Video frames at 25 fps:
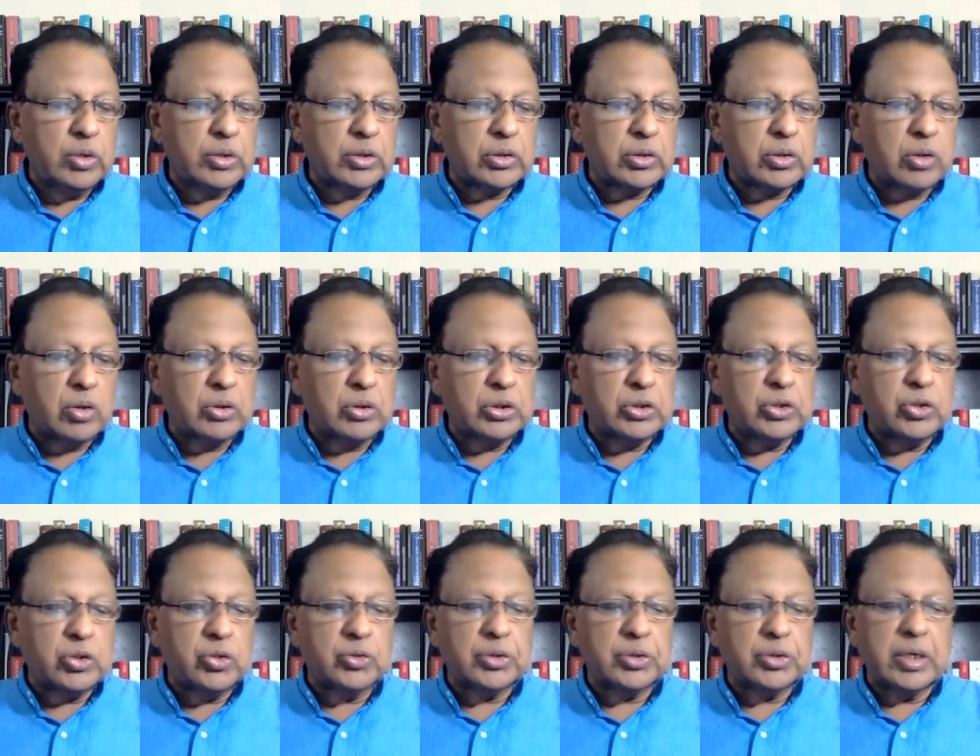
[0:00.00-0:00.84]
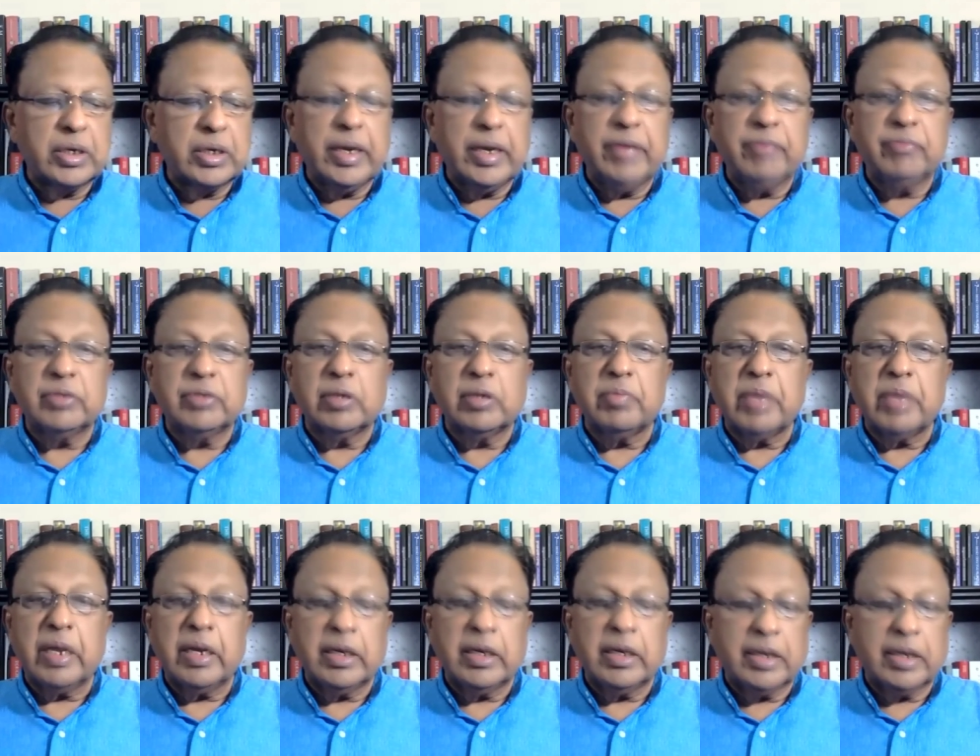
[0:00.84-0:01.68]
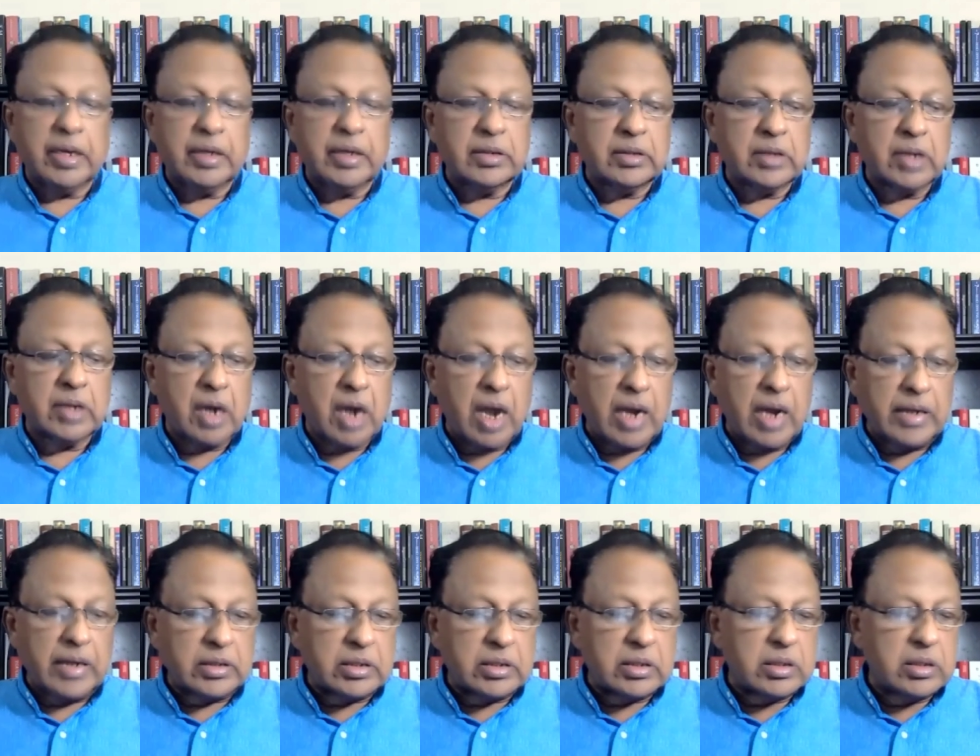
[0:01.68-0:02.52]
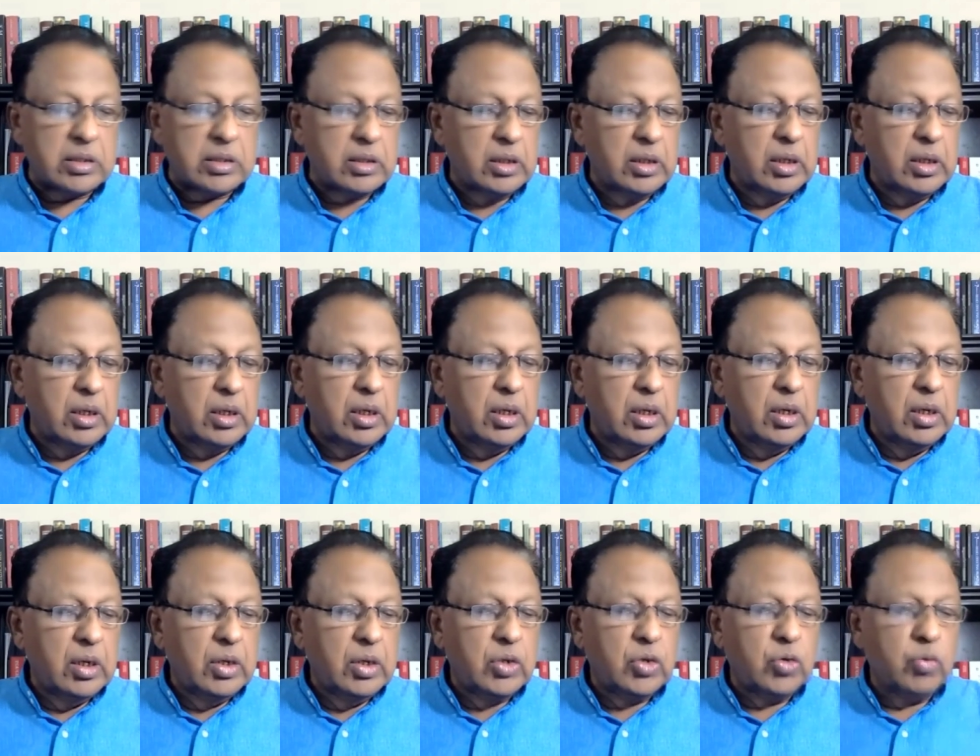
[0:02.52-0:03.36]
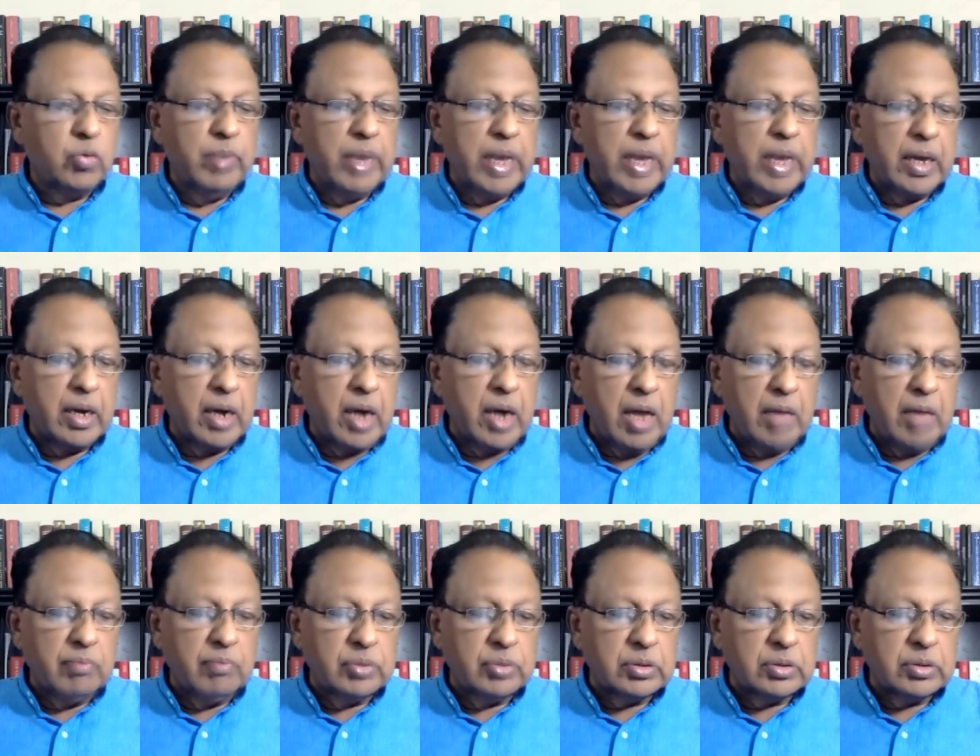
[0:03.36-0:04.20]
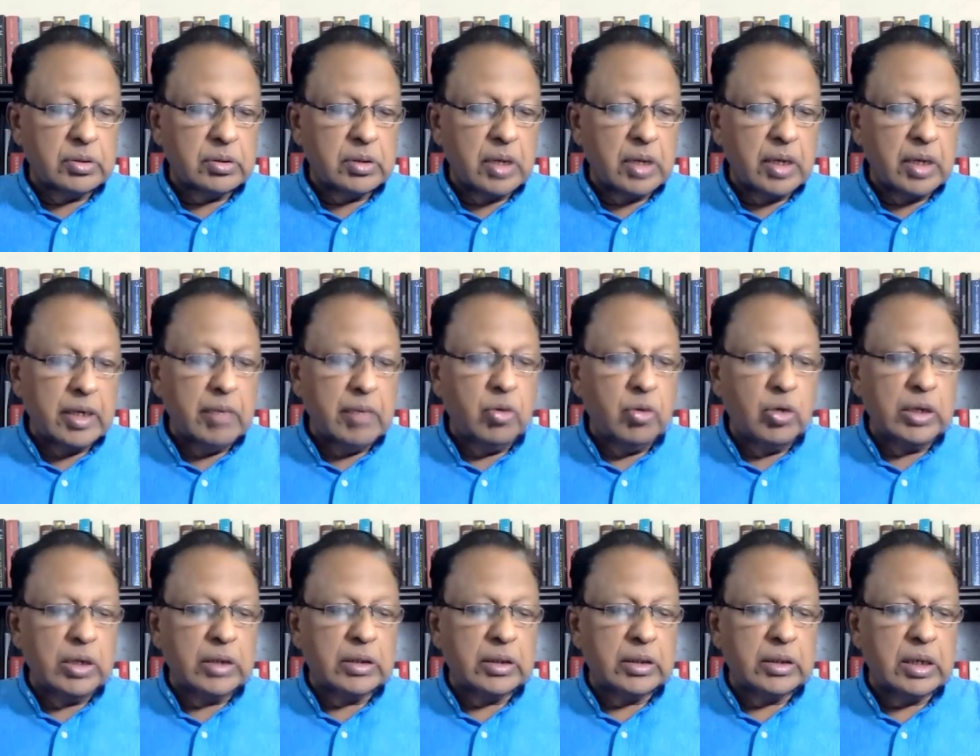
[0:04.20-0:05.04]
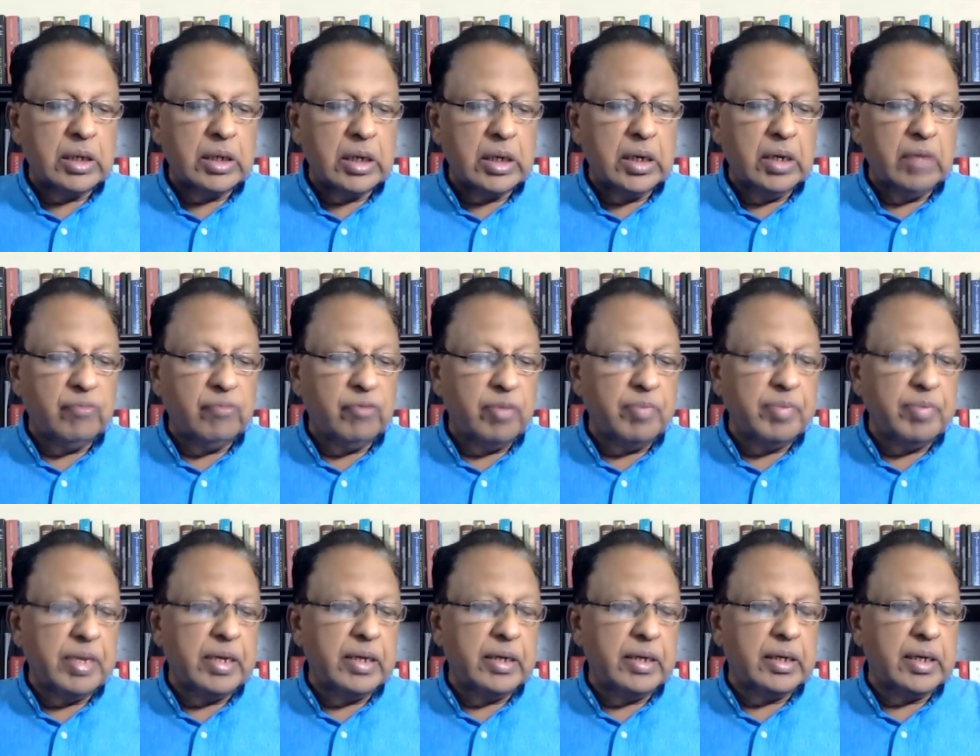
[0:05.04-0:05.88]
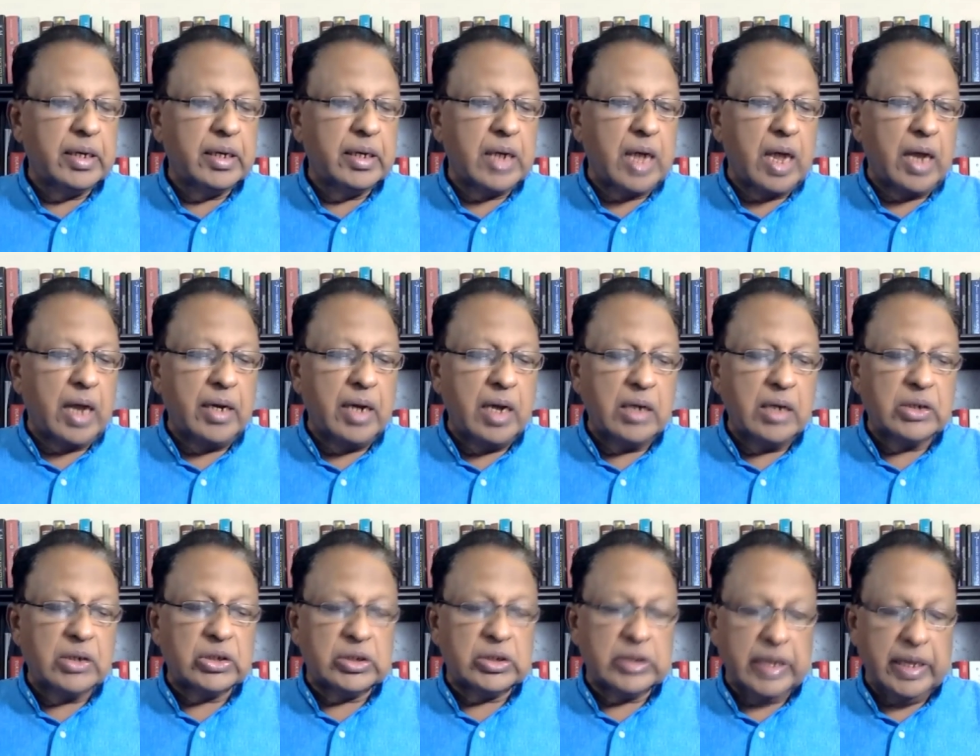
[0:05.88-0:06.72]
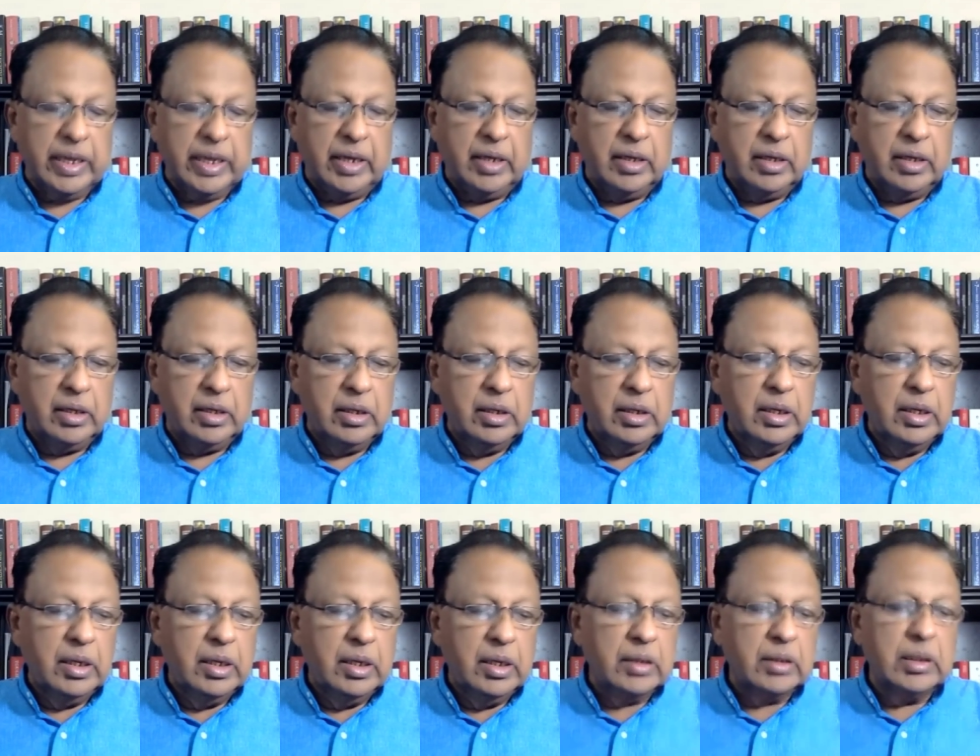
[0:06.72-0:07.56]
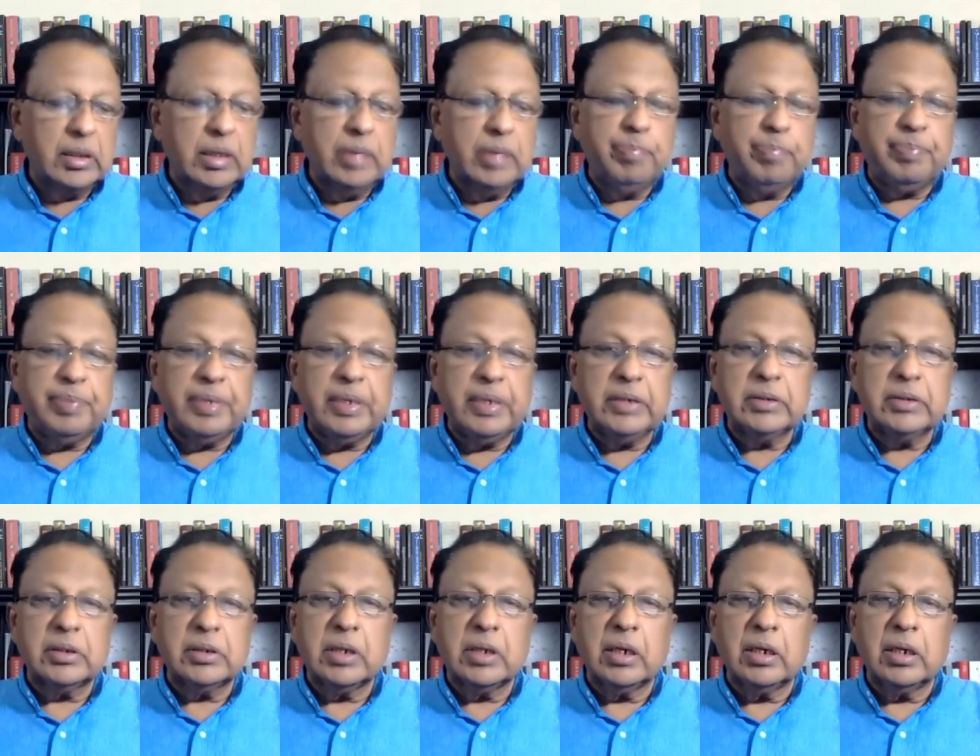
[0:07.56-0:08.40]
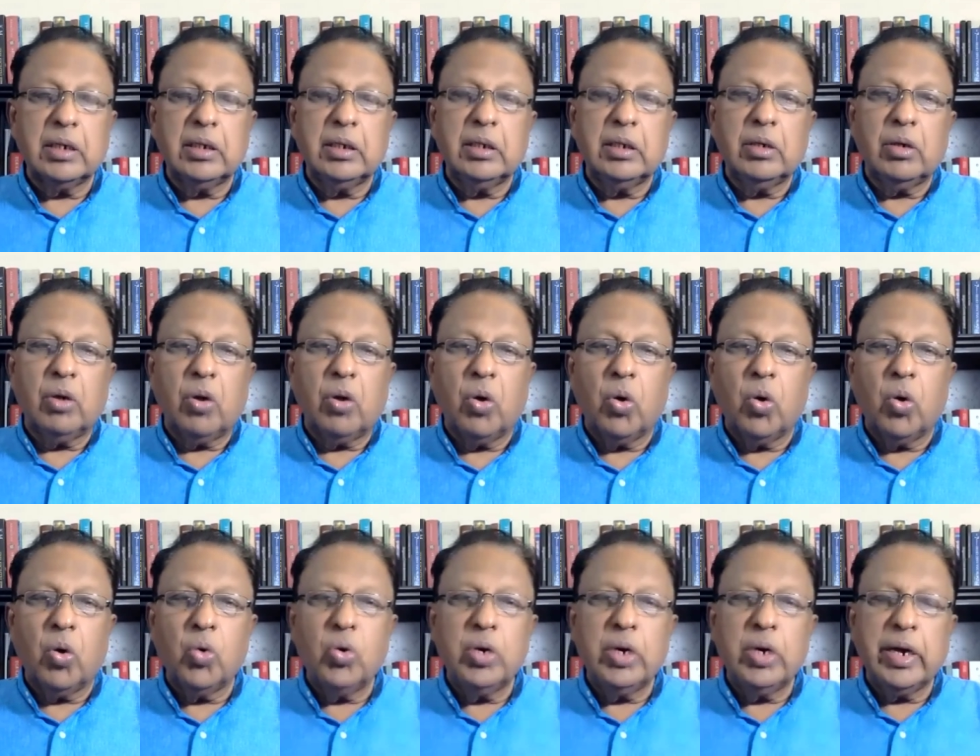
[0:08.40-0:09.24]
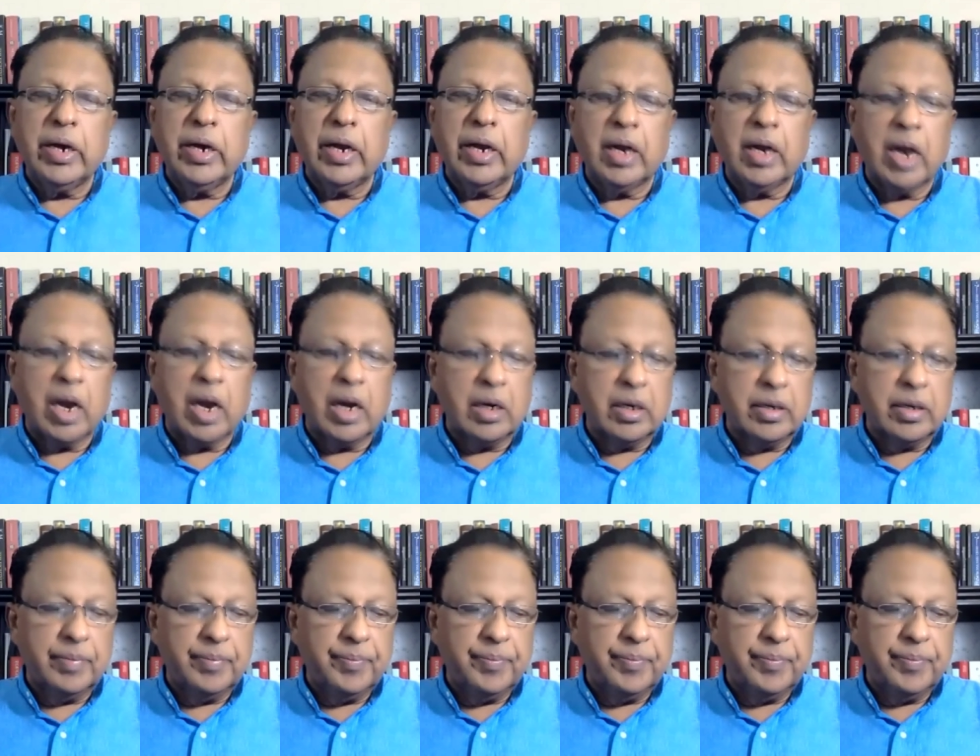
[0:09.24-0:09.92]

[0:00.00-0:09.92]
US Constitution gives Americans the right to bear arms, and about a third of American adults say they personally own a gun.